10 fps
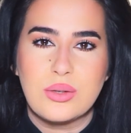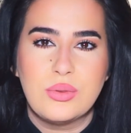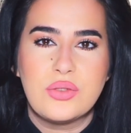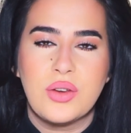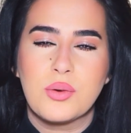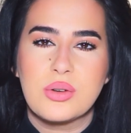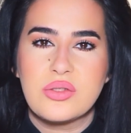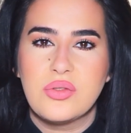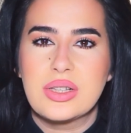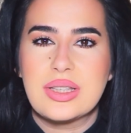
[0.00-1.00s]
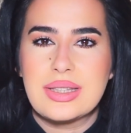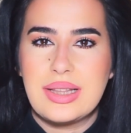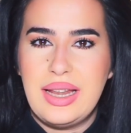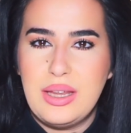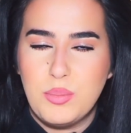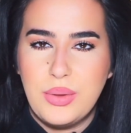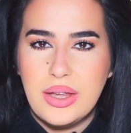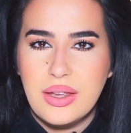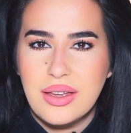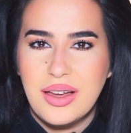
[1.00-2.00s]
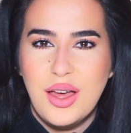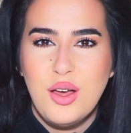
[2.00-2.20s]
So this fragrance feels slightly pink